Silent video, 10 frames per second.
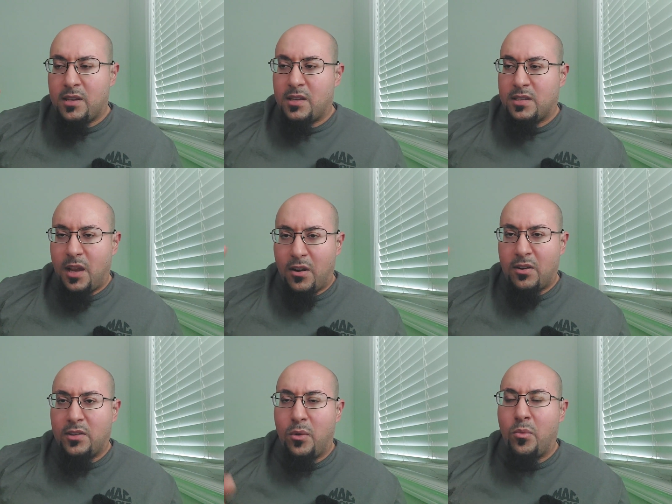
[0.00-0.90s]

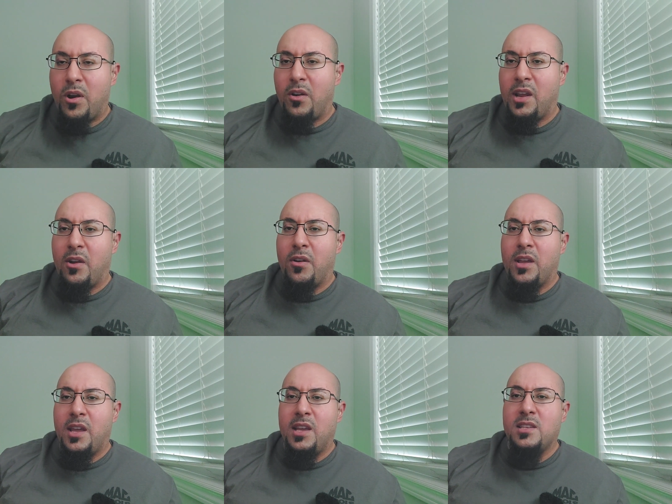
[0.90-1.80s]
started to wear
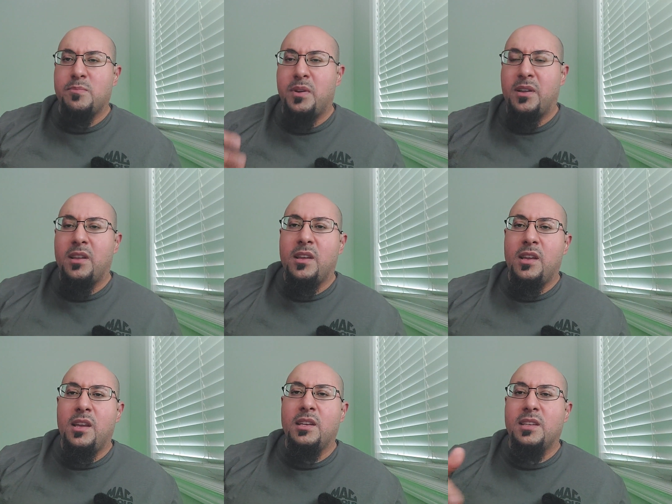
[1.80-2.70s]
hearing aids, but
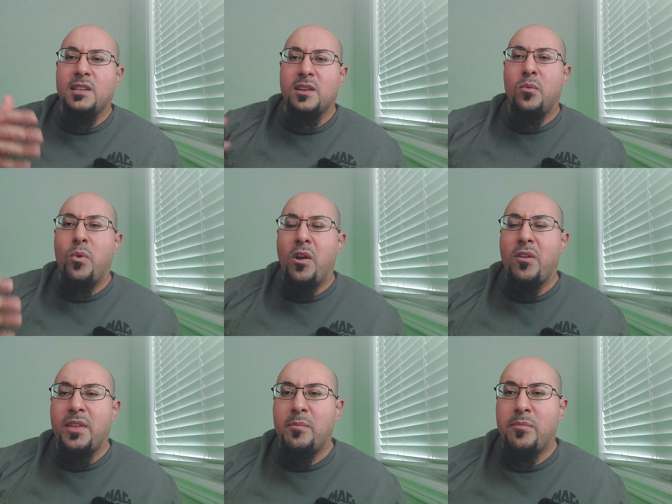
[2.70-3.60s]
he doesn't
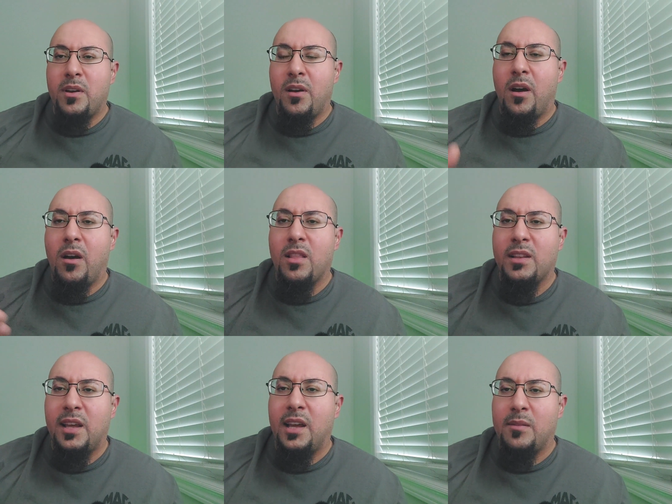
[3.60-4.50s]
wear them all the
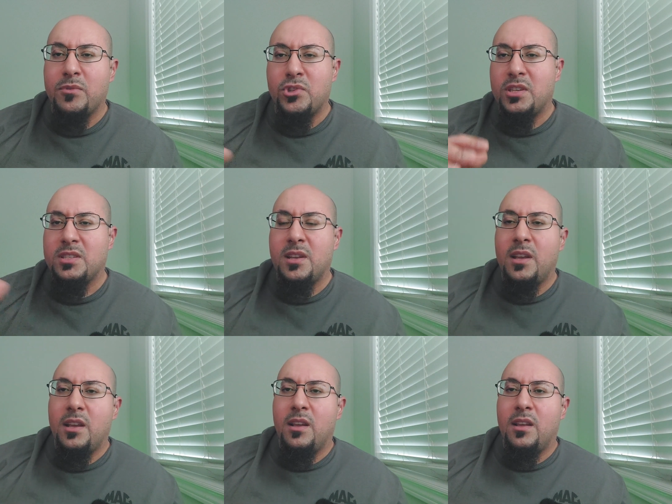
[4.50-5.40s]
time, just
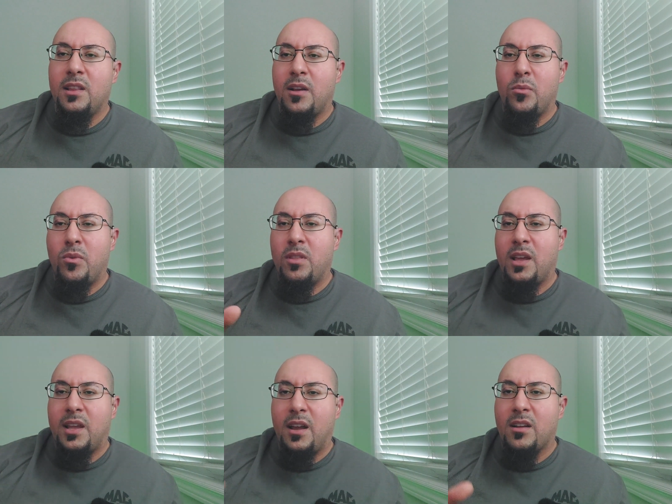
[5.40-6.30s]
like
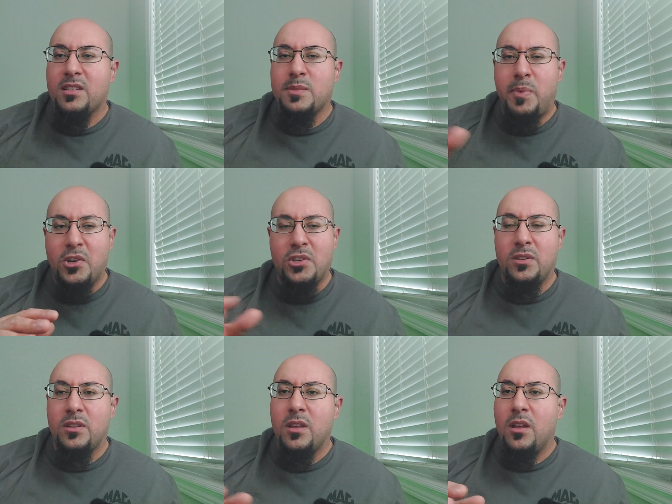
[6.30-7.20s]
like on
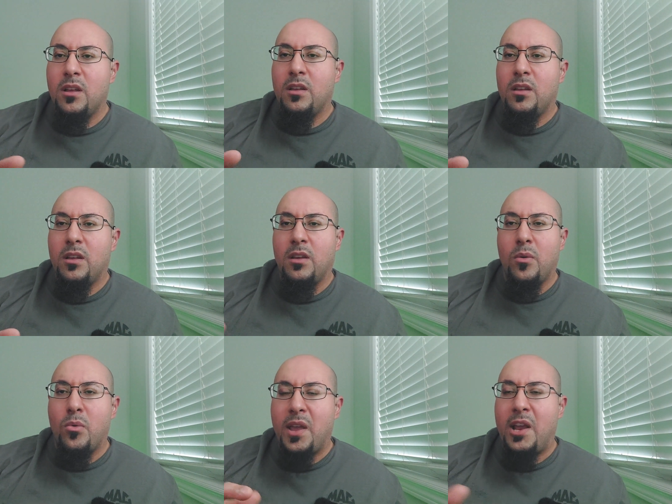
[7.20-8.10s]
special uh,
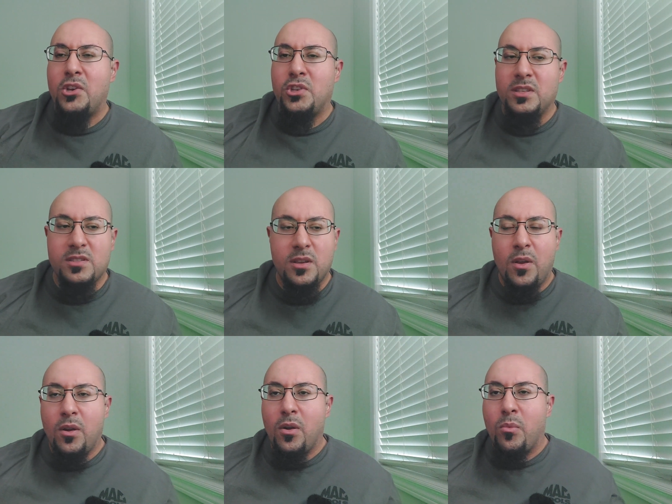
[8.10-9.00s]
occasions
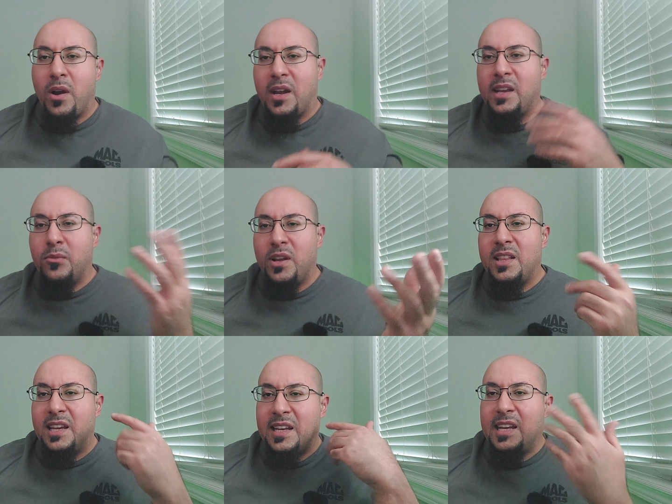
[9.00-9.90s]
or when he
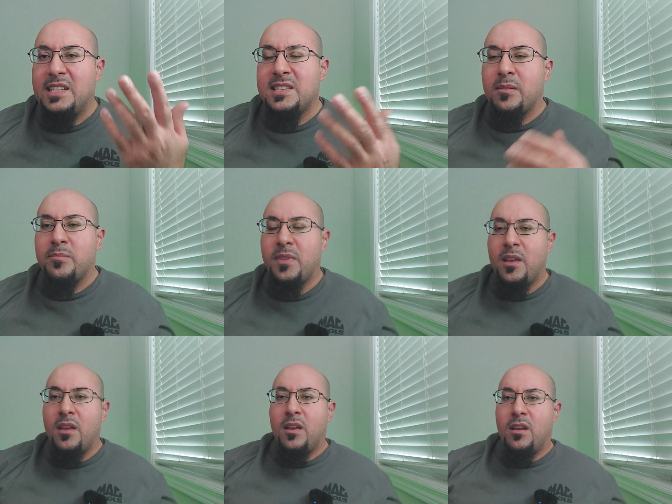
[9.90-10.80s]
really needs them.
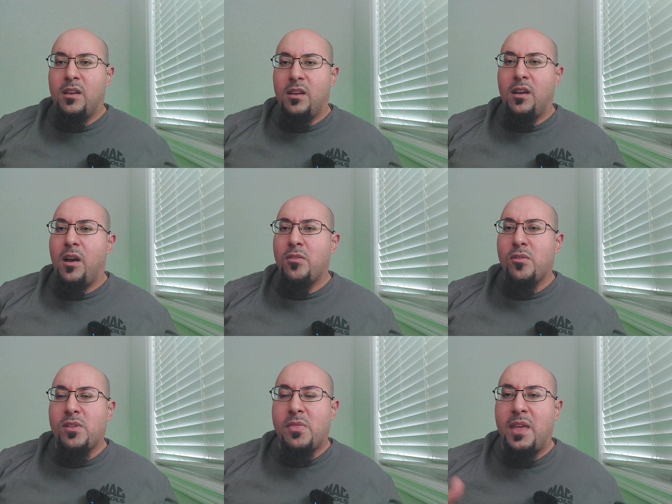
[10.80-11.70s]
Uh,
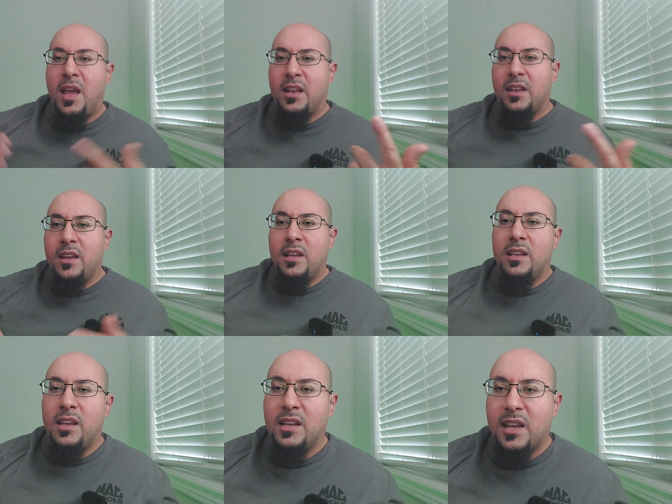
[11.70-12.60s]
other than that,
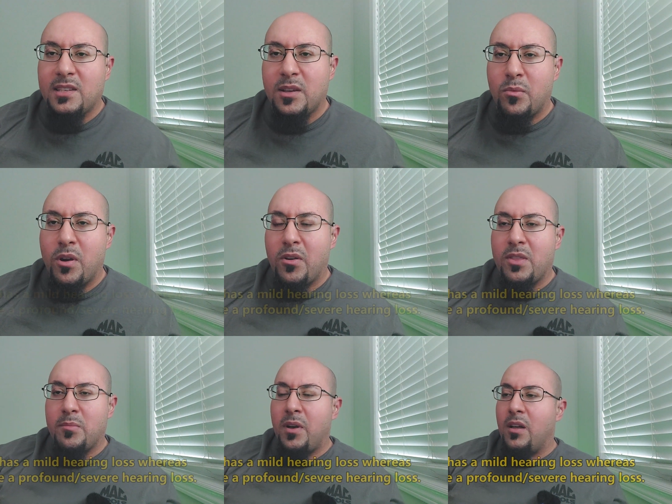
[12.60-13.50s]
he, he doesn't wear
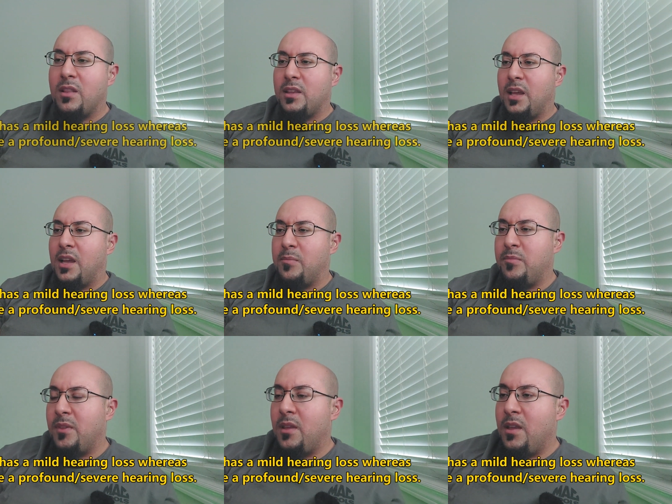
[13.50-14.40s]
them all the
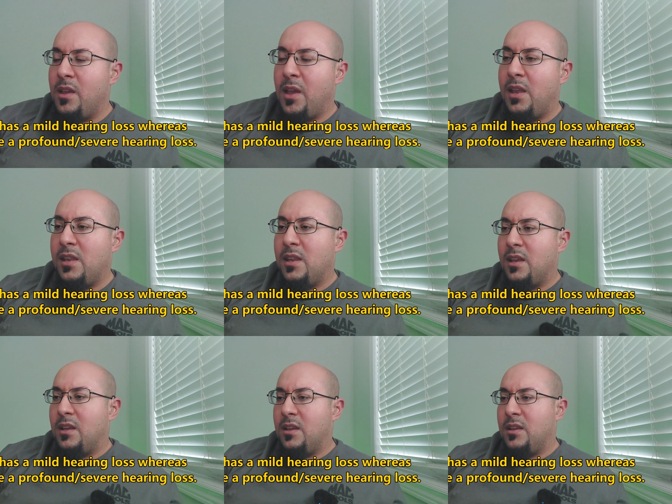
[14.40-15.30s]
time, and
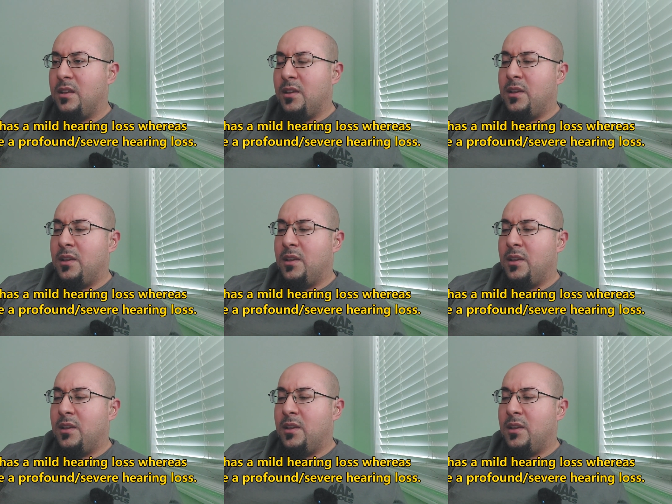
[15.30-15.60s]
uh,